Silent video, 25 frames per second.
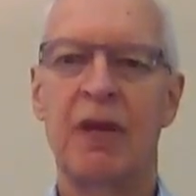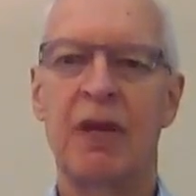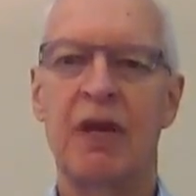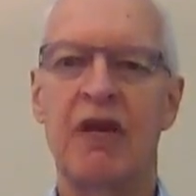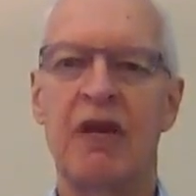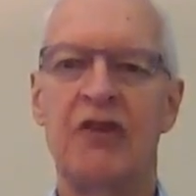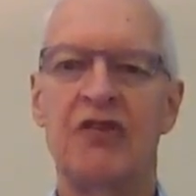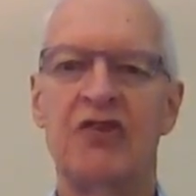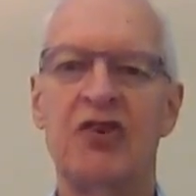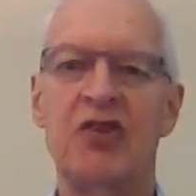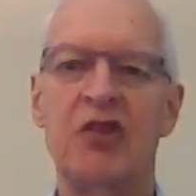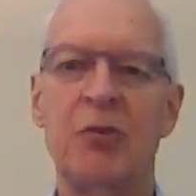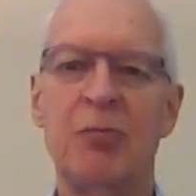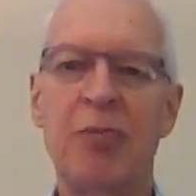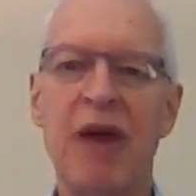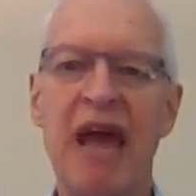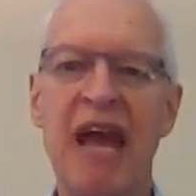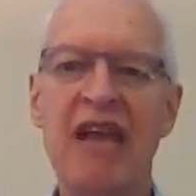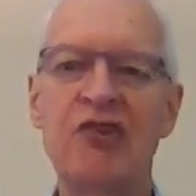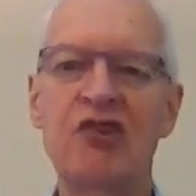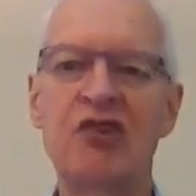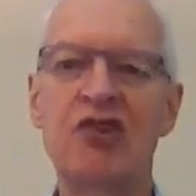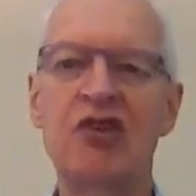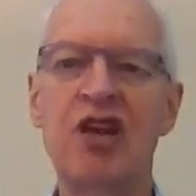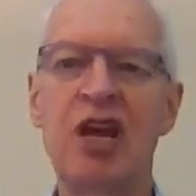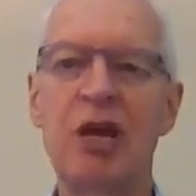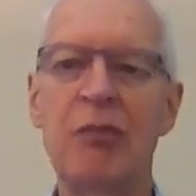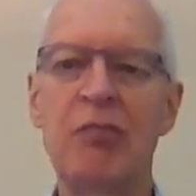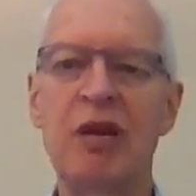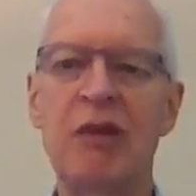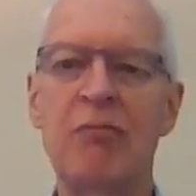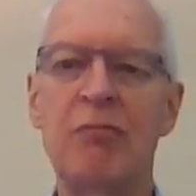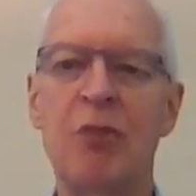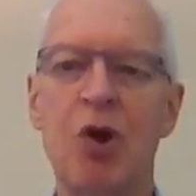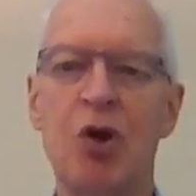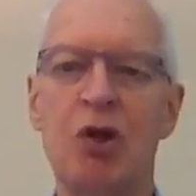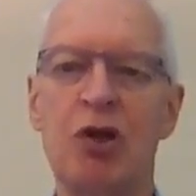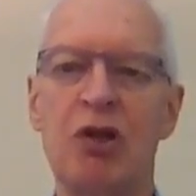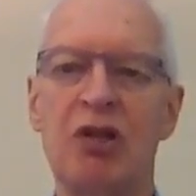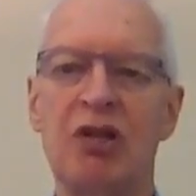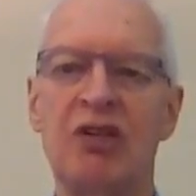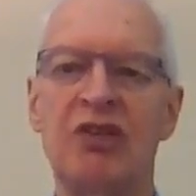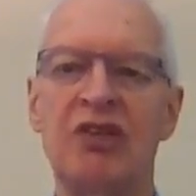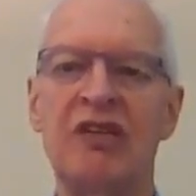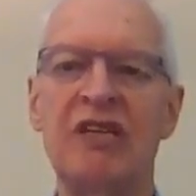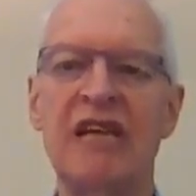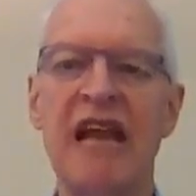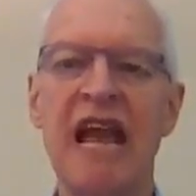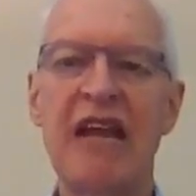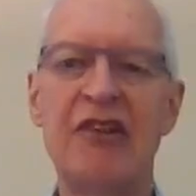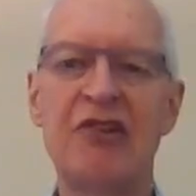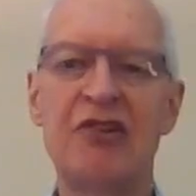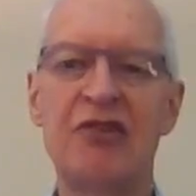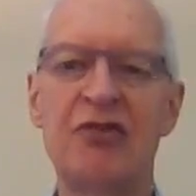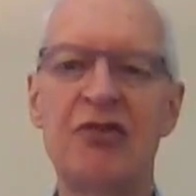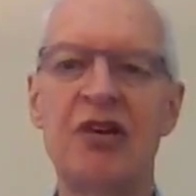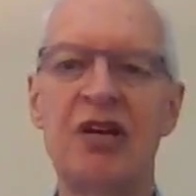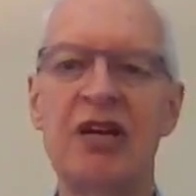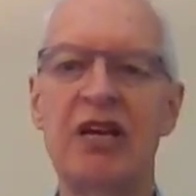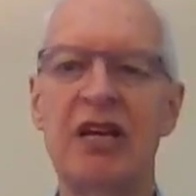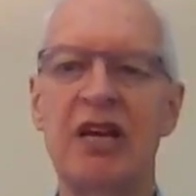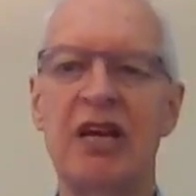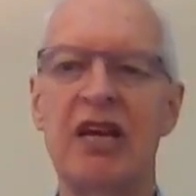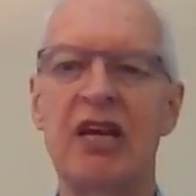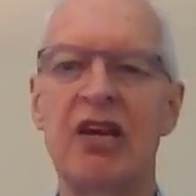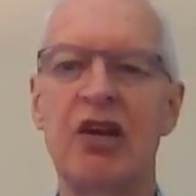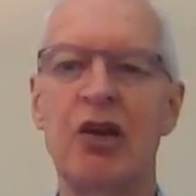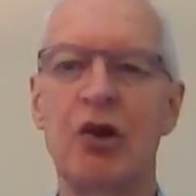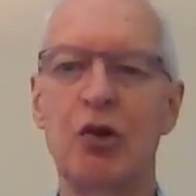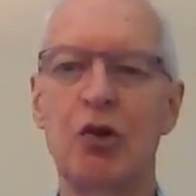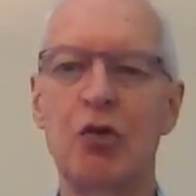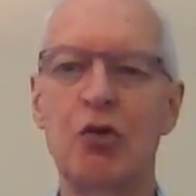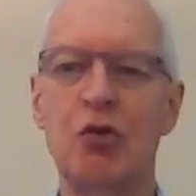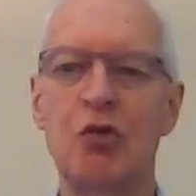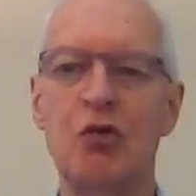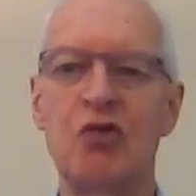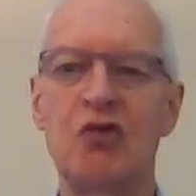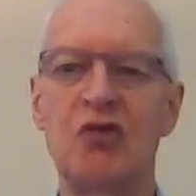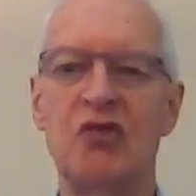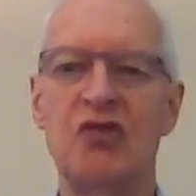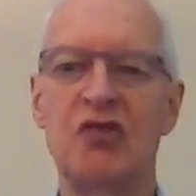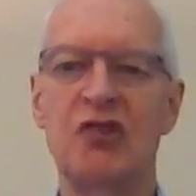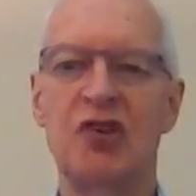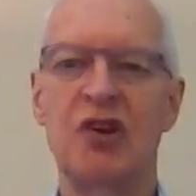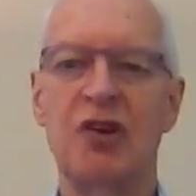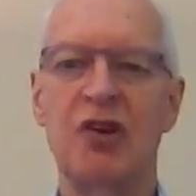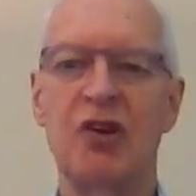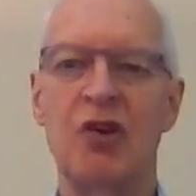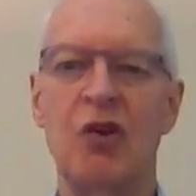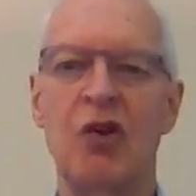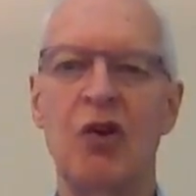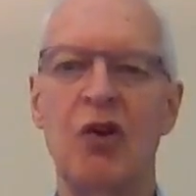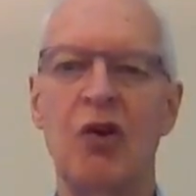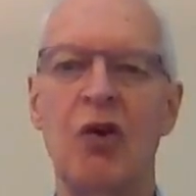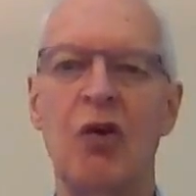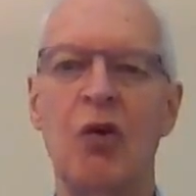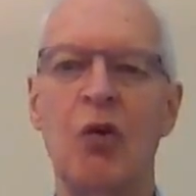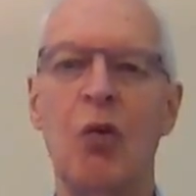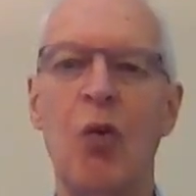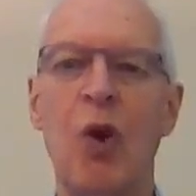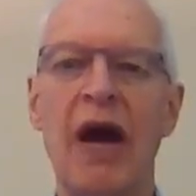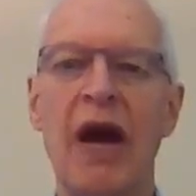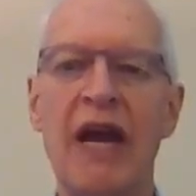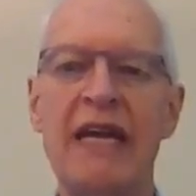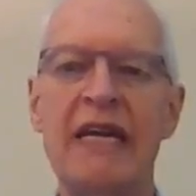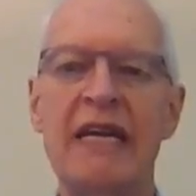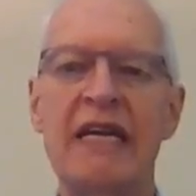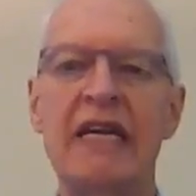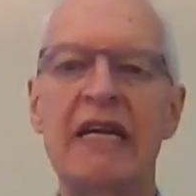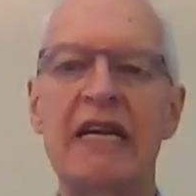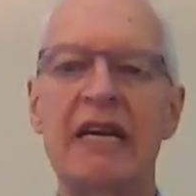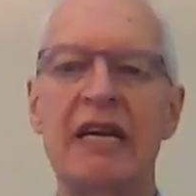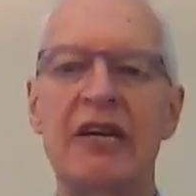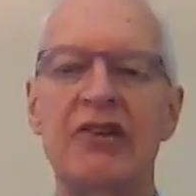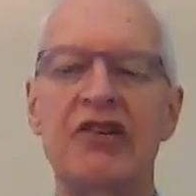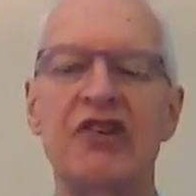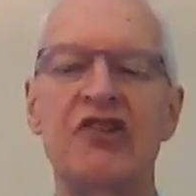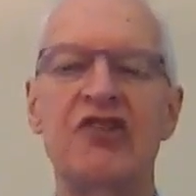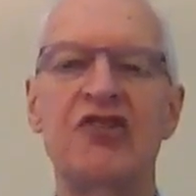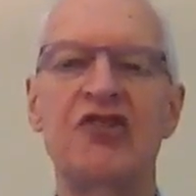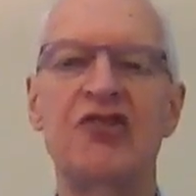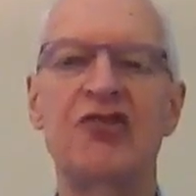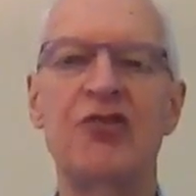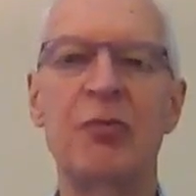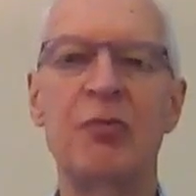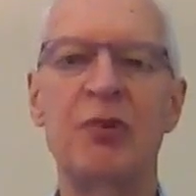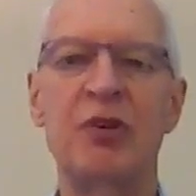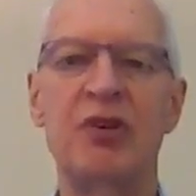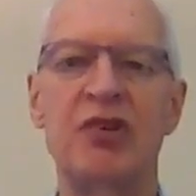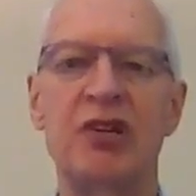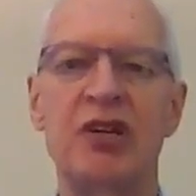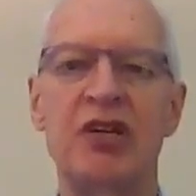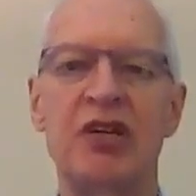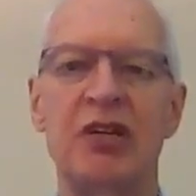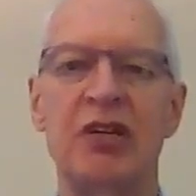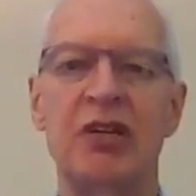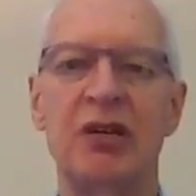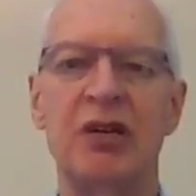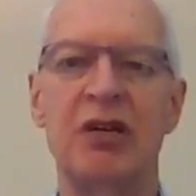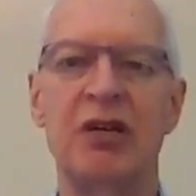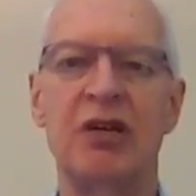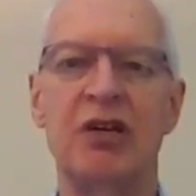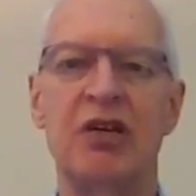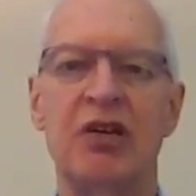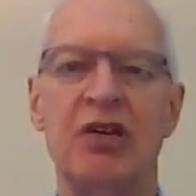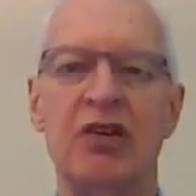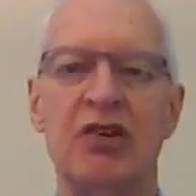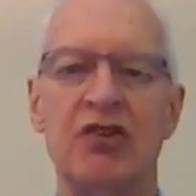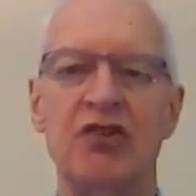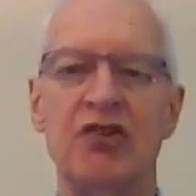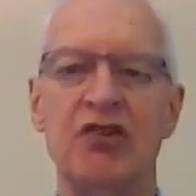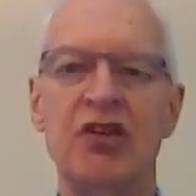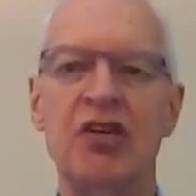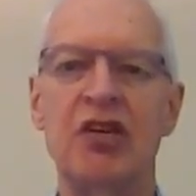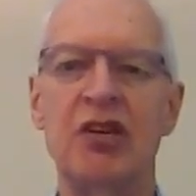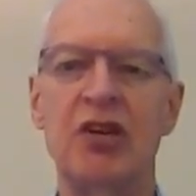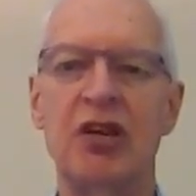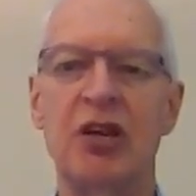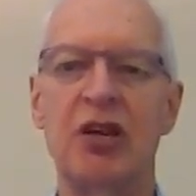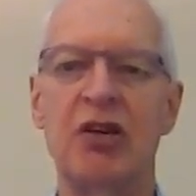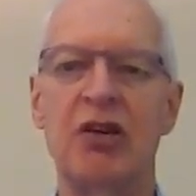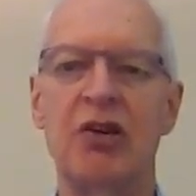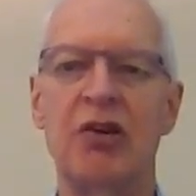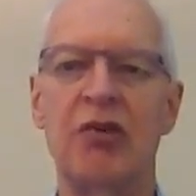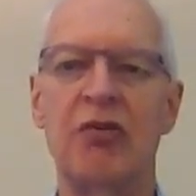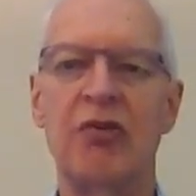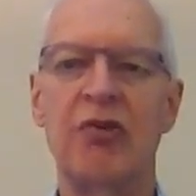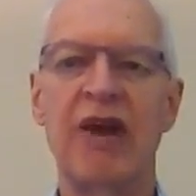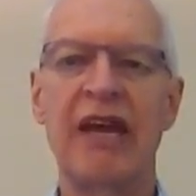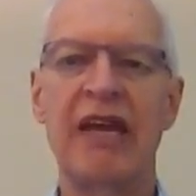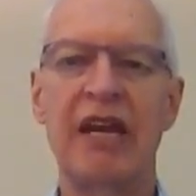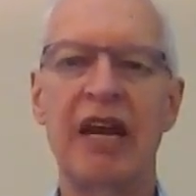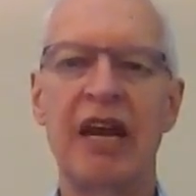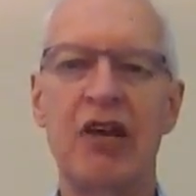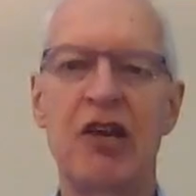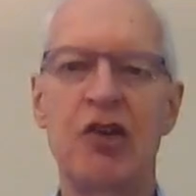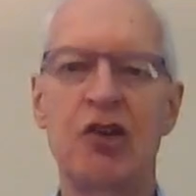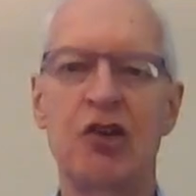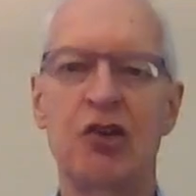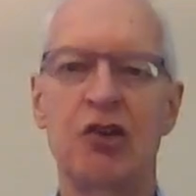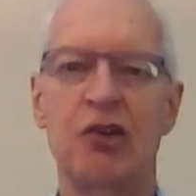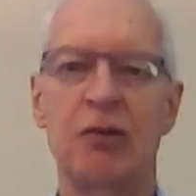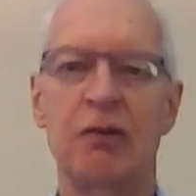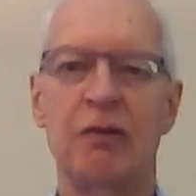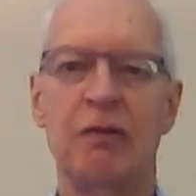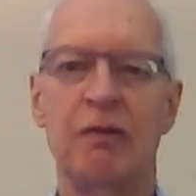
So the pan-genomic model naturally includes widely distributed gene regulation.